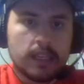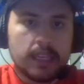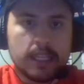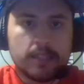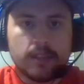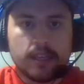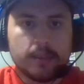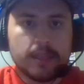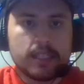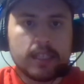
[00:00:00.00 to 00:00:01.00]
Is he going to
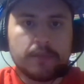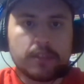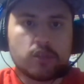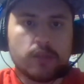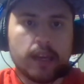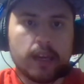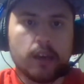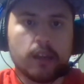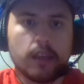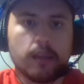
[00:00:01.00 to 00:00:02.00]
be the toughest dragon
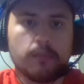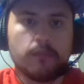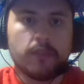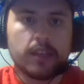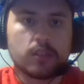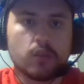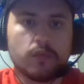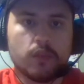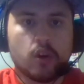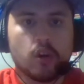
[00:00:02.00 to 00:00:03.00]
guard they faced so
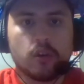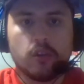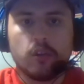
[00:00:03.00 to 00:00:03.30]
far?